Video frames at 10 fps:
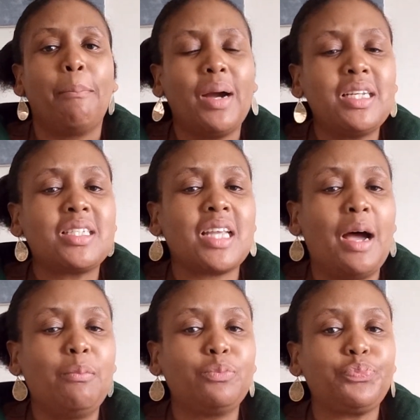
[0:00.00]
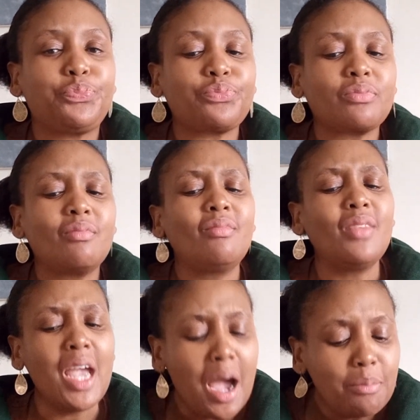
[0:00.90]
But I'm
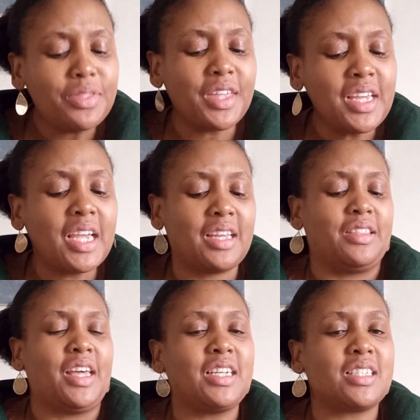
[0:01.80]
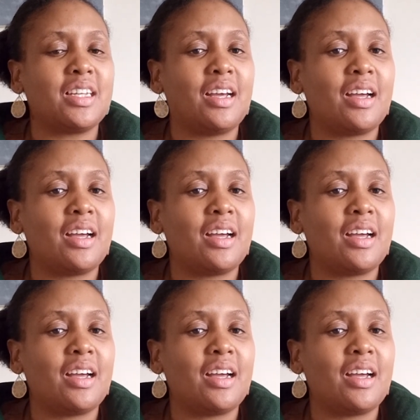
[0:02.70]
thinking that